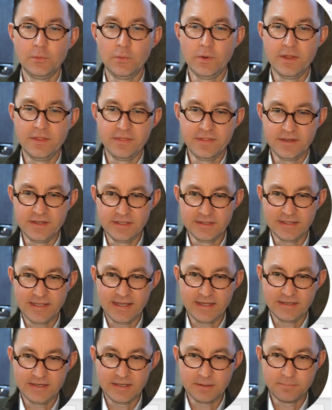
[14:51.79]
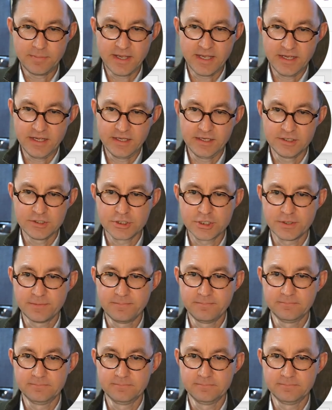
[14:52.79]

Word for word: when the landing page